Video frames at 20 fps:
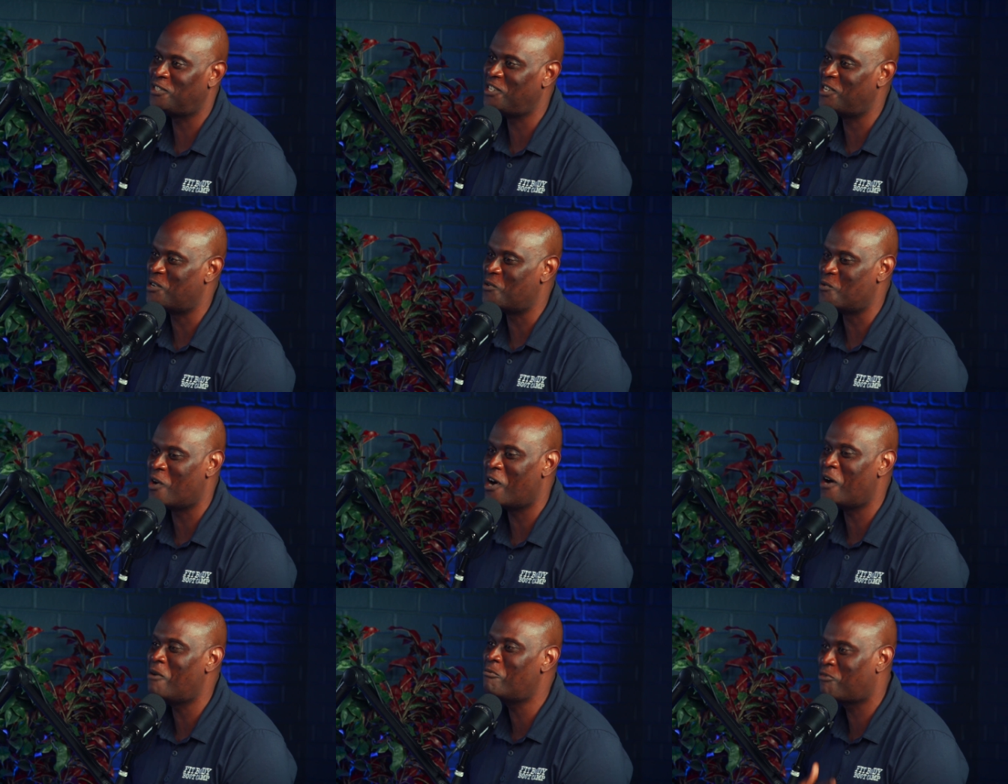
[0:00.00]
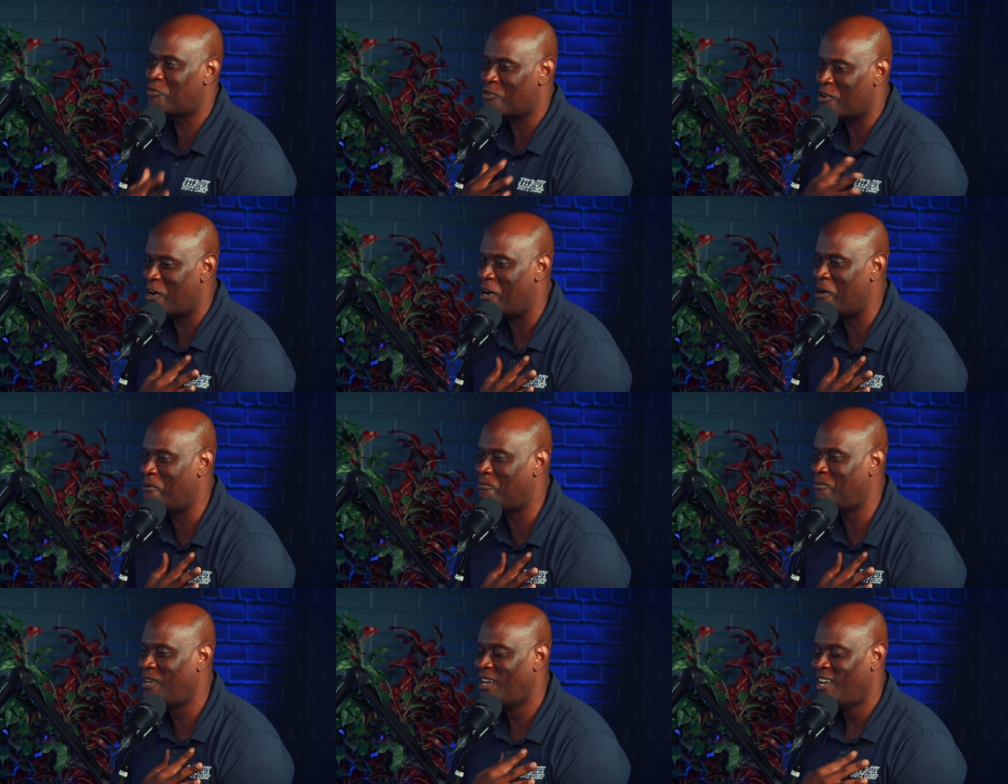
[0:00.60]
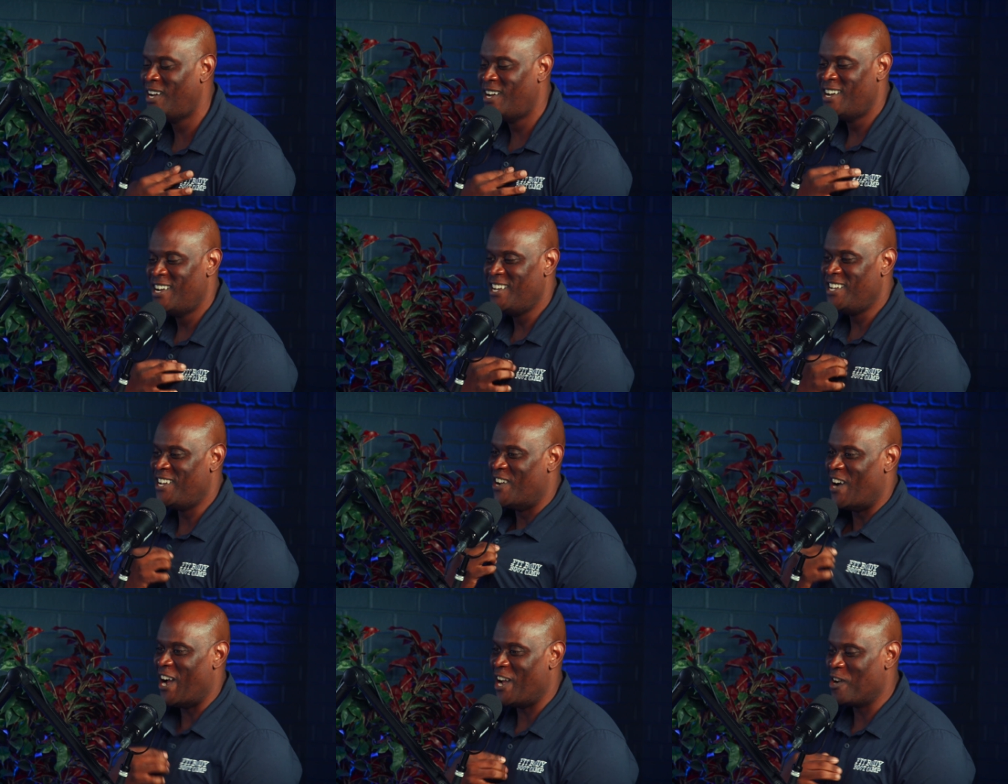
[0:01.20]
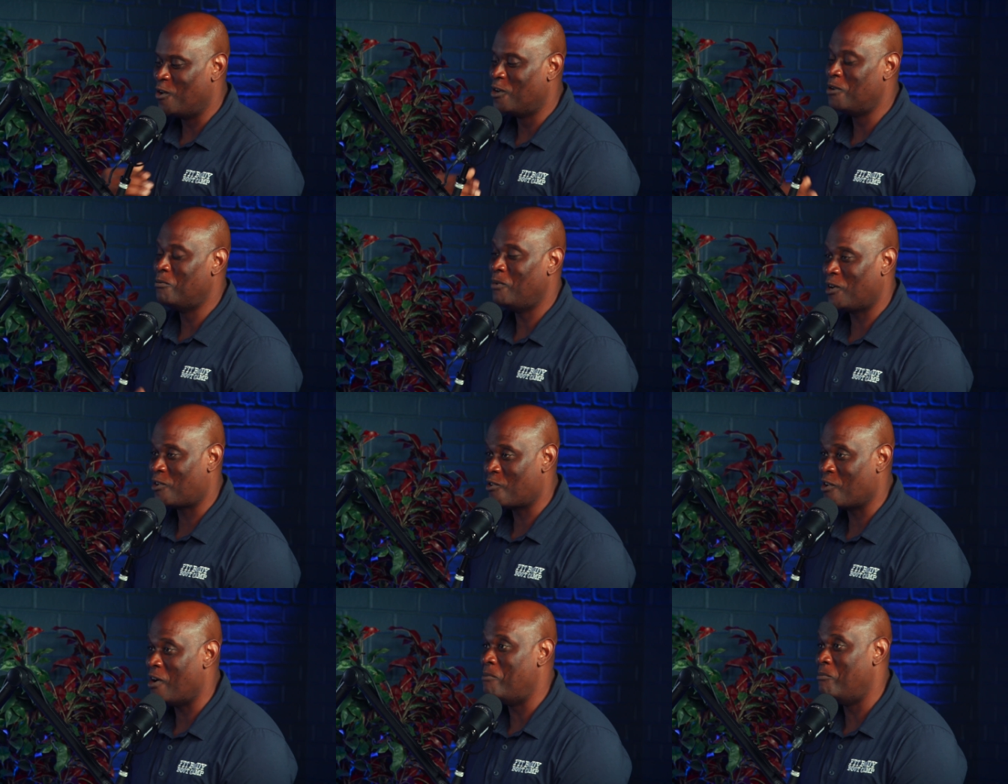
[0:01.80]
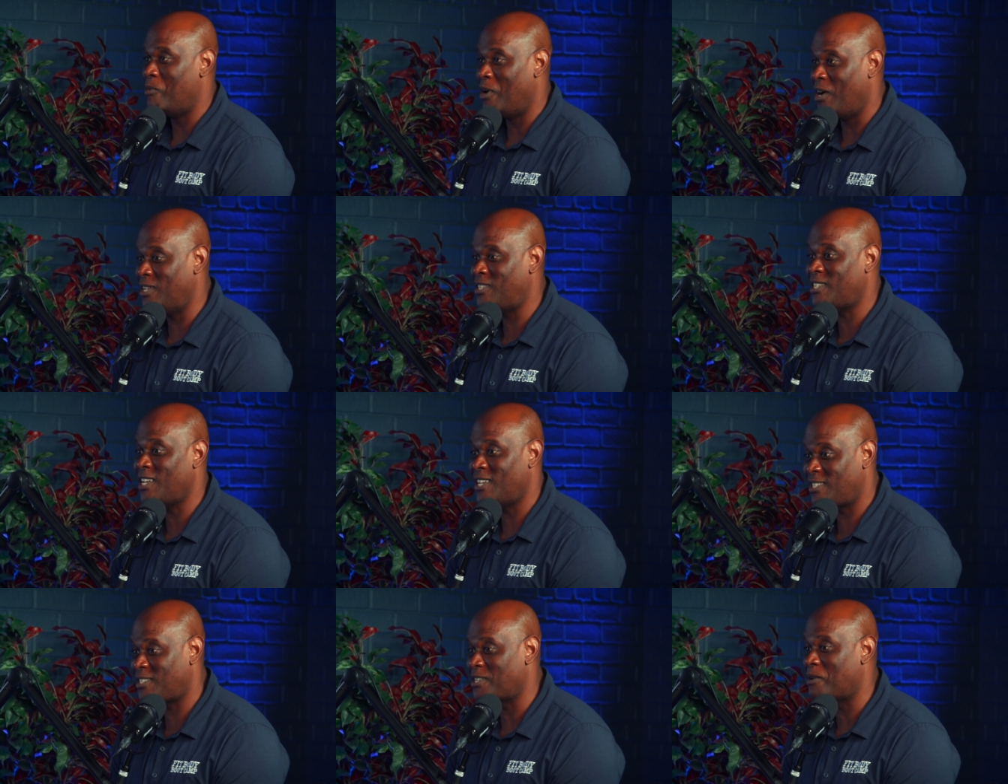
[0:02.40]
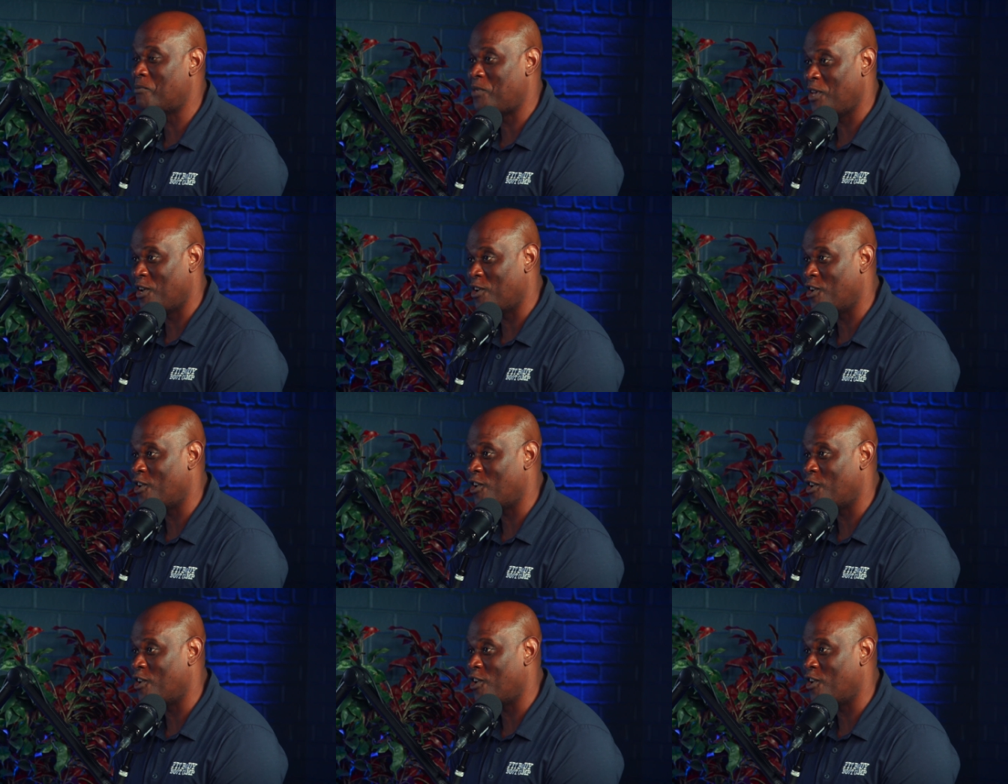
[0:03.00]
You know, where I'm from, you know, I go to my grandma and says something